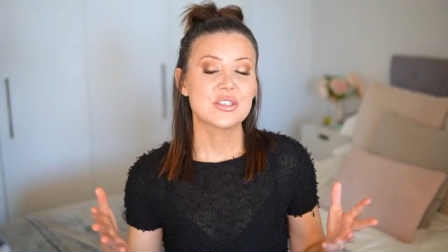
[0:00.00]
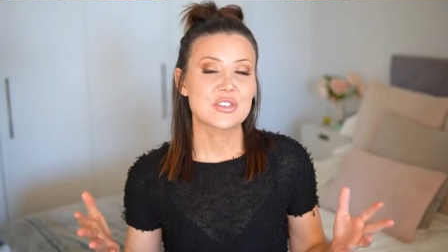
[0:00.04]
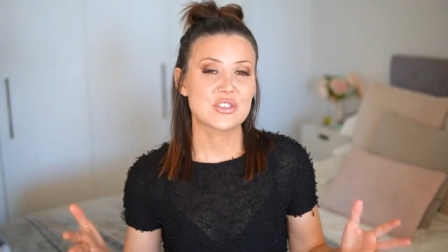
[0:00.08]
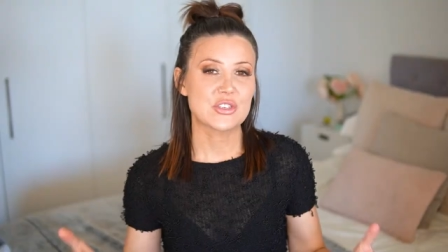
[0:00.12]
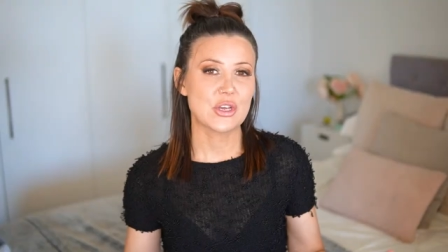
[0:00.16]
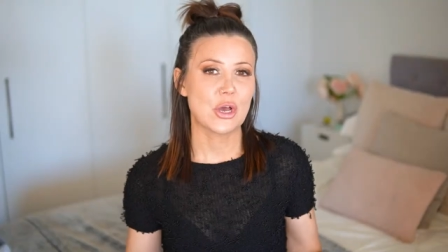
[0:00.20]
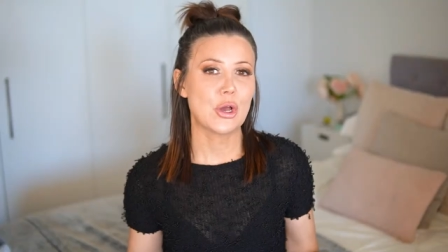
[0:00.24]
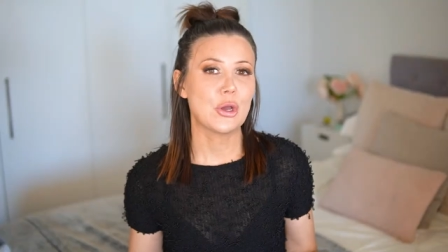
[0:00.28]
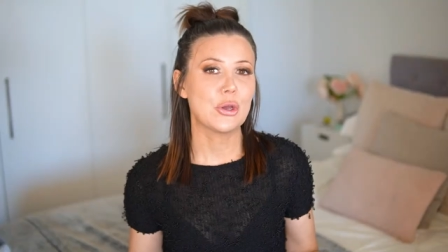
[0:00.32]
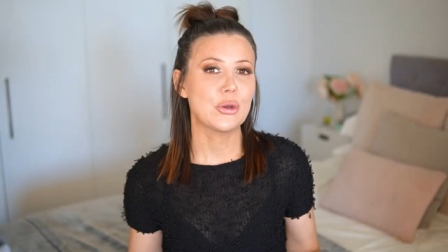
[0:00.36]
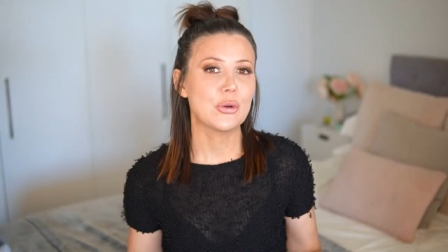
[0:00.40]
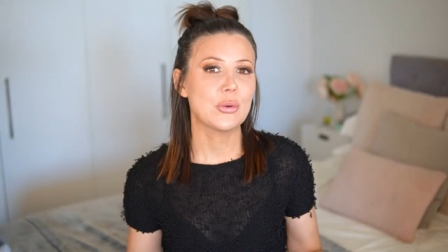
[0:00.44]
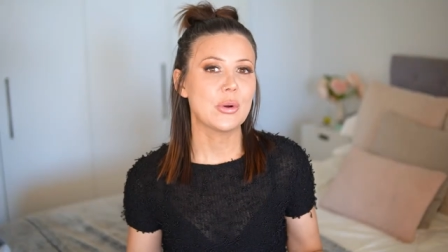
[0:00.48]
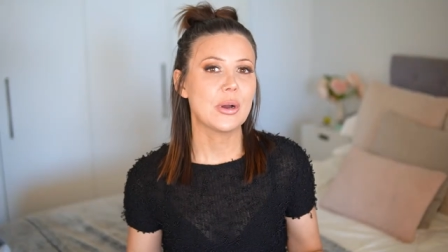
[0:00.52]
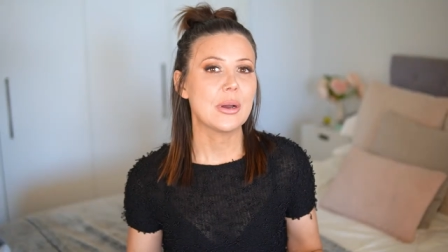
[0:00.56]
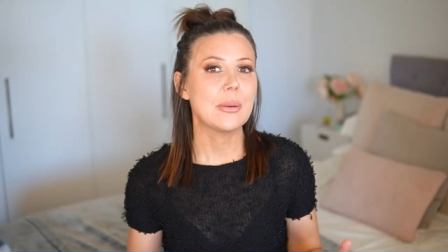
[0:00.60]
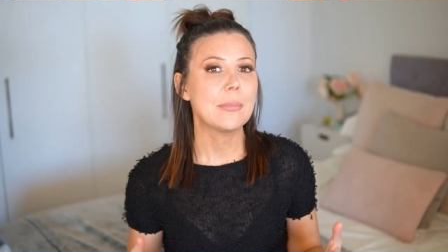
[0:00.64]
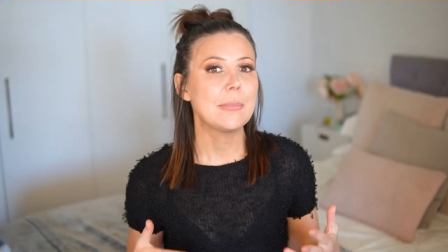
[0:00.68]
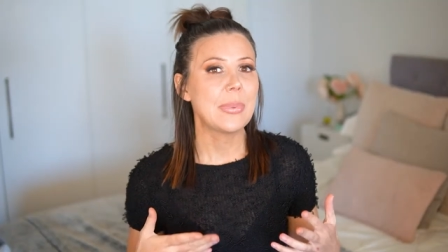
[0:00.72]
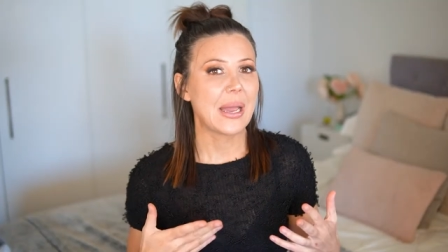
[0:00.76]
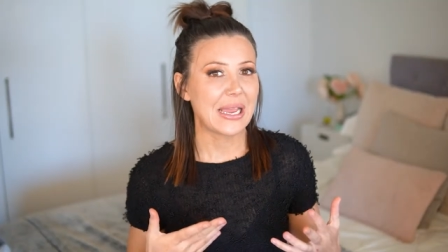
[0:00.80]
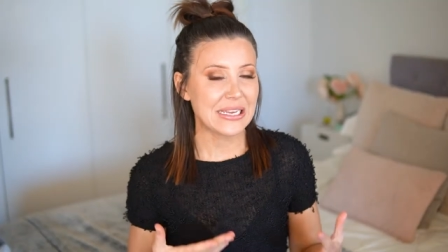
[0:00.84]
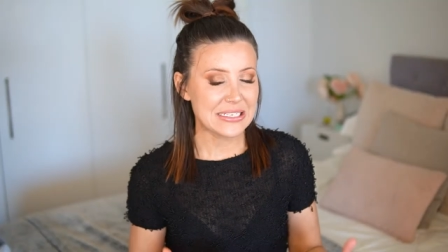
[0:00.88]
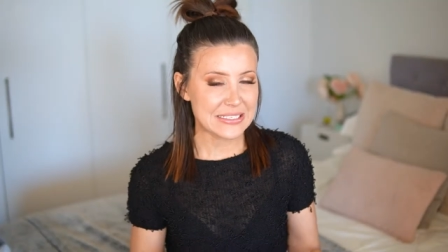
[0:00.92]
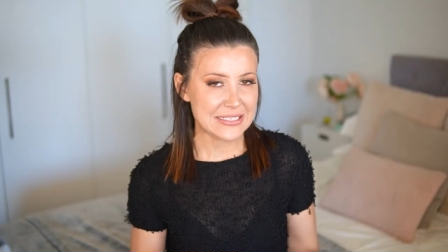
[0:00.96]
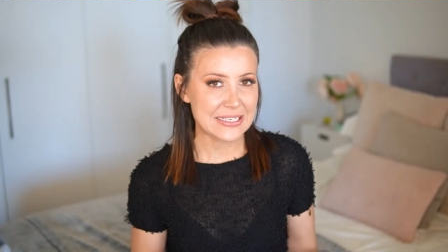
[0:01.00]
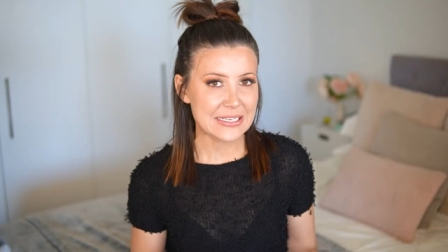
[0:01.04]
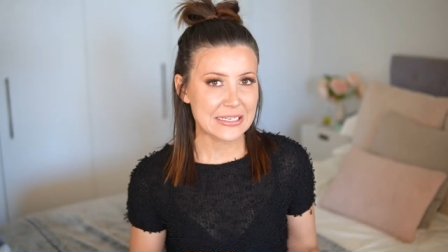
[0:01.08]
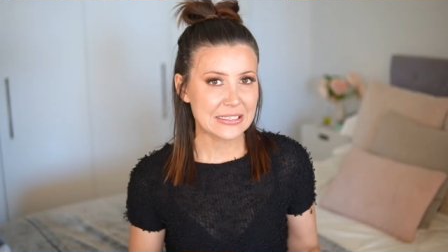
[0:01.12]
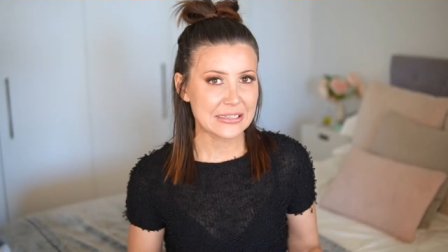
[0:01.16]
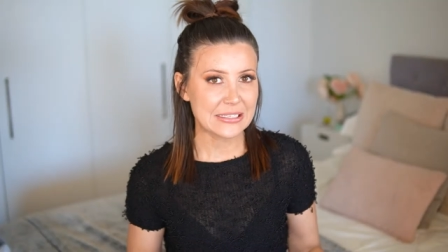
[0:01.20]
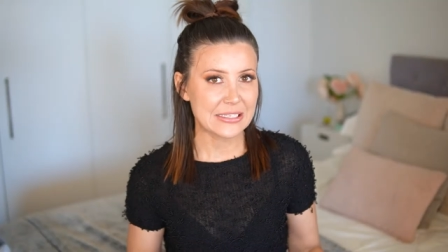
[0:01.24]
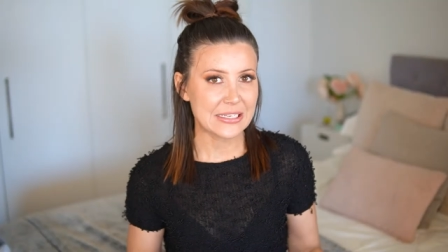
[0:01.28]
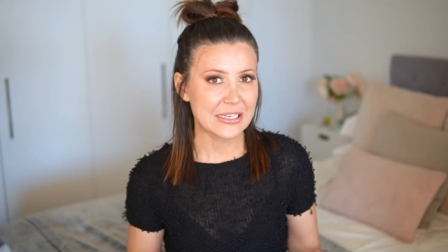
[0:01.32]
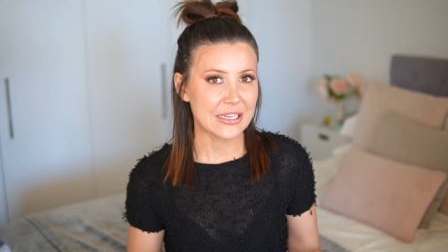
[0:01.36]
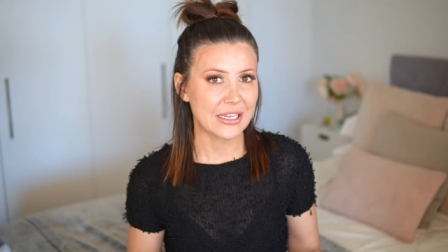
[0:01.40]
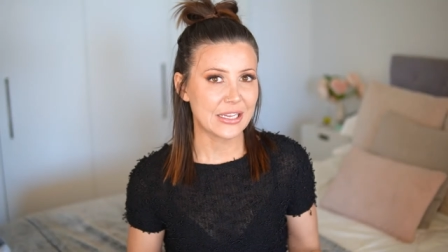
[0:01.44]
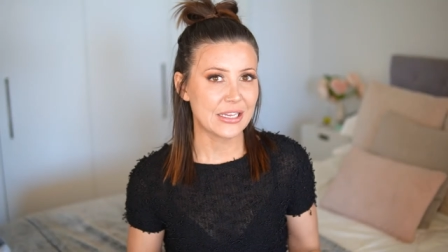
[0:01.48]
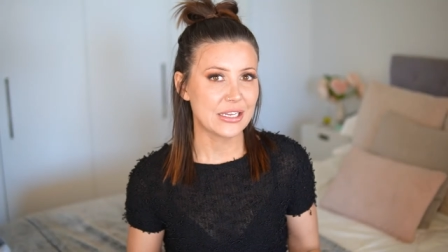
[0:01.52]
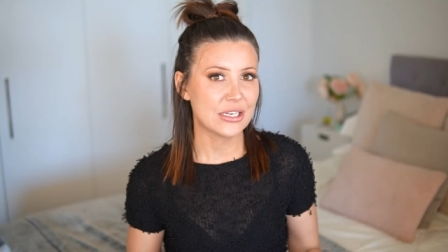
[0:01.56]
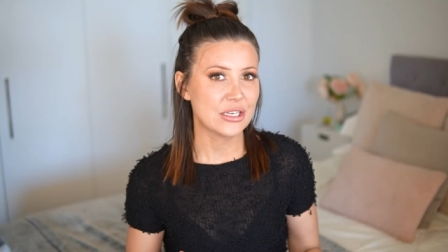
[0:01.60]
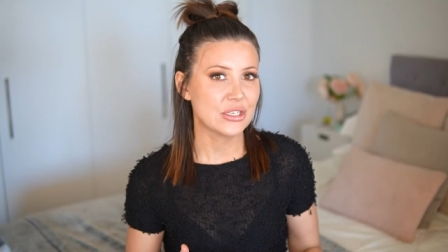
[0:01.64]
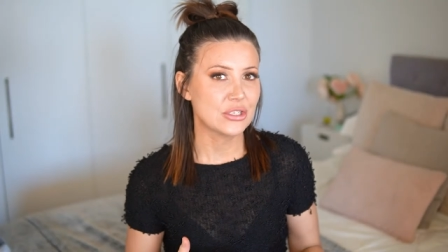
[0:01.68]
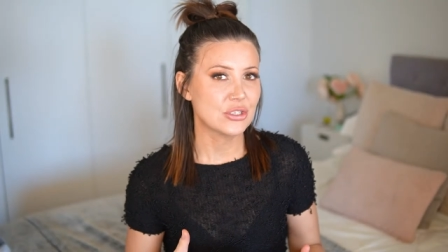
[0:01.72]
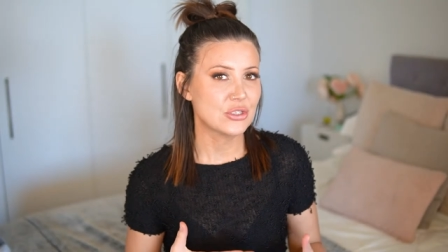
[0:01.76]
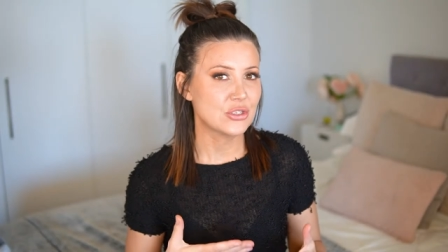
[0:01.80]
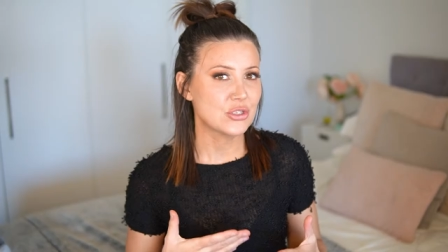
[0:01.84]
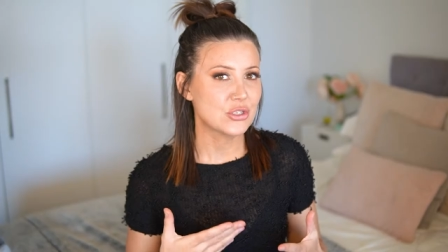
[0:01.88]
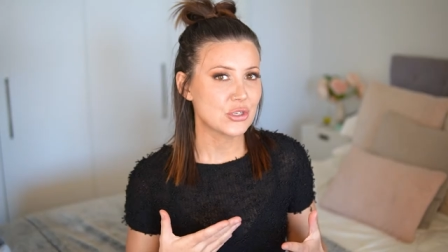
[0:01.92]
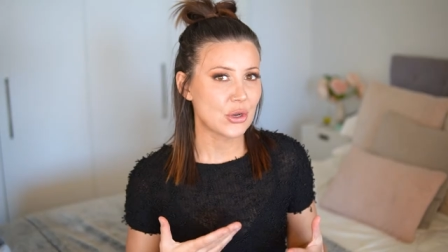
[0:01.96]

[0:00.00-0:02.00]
So basically,